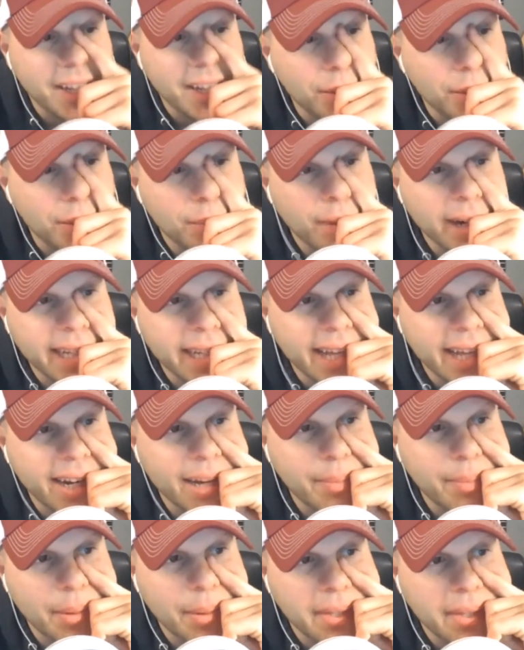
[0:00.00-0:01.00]
you bring that
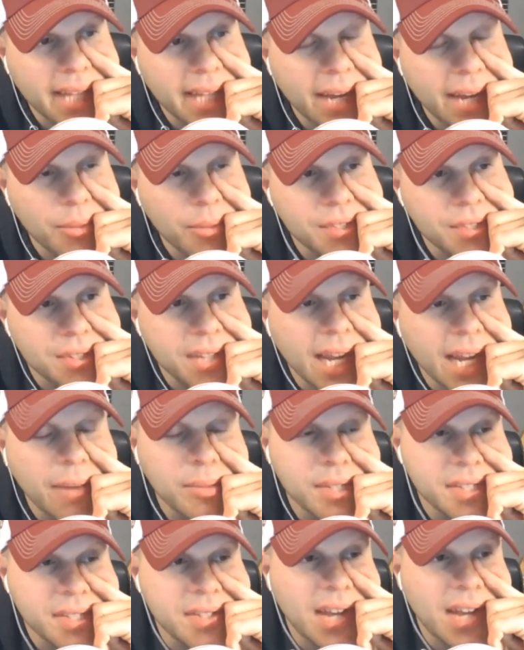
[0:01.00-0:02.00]
up. I mean, that was
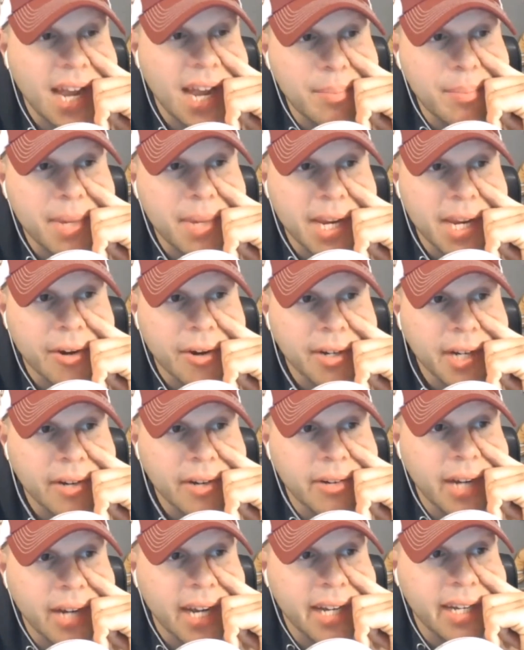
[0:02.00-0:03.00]
a time period,
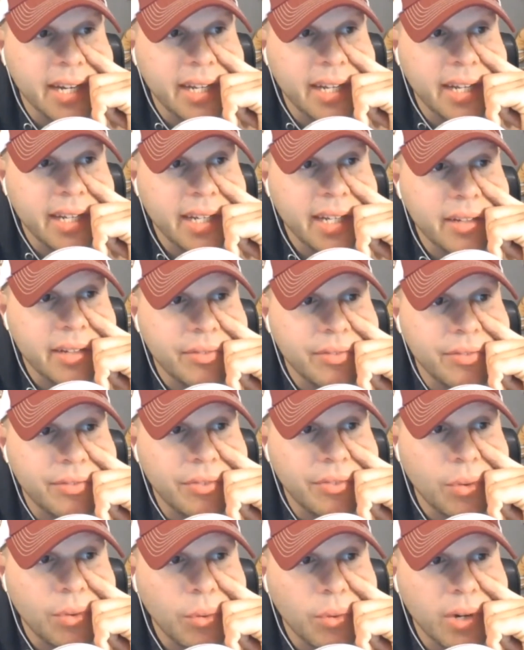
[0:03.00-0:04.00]

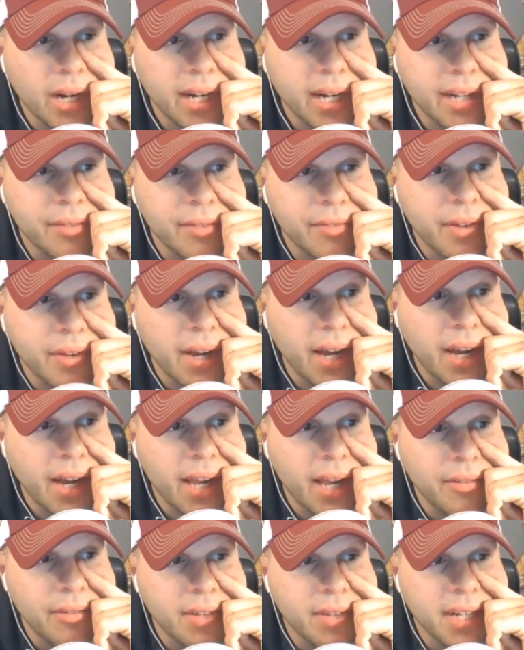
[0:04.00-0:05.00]
94,
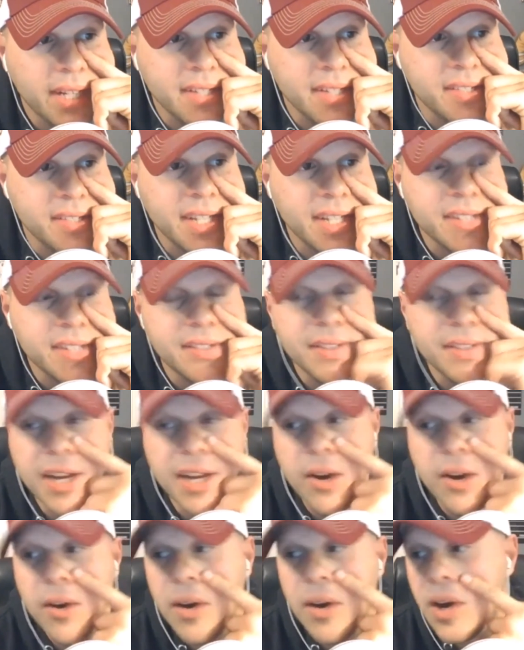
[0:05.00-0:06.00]
95, 96 in
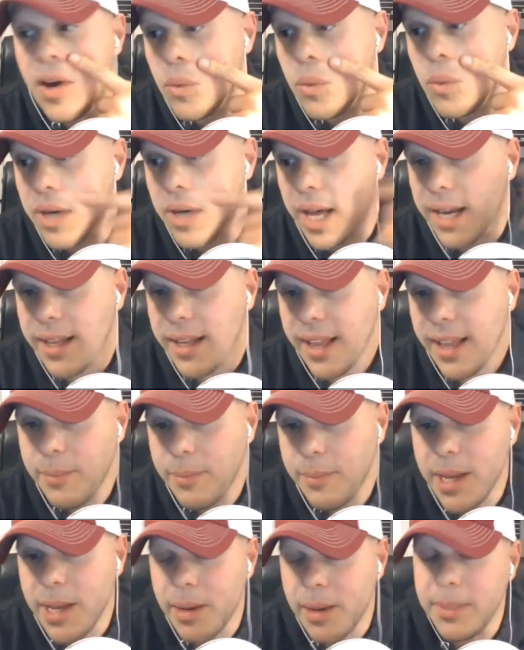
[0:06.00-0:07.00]
there, where not a lot of
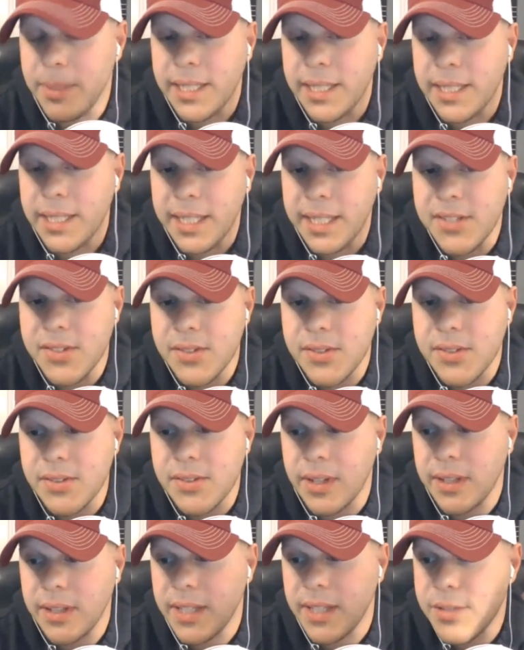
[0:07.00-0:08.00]
people, I mean,
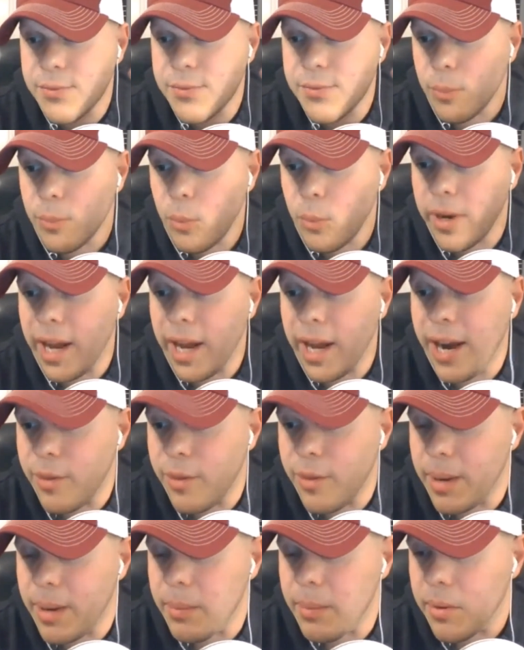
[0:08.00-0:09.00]
at least from what I
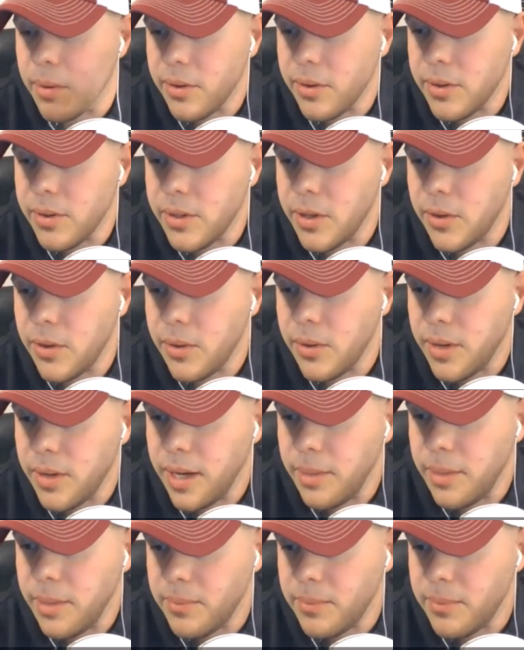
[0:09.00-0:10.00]
remember, you know,
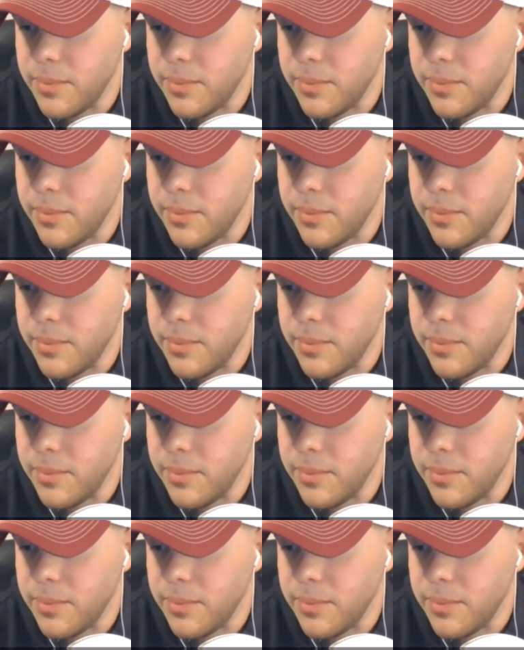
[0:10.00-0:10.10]
I'm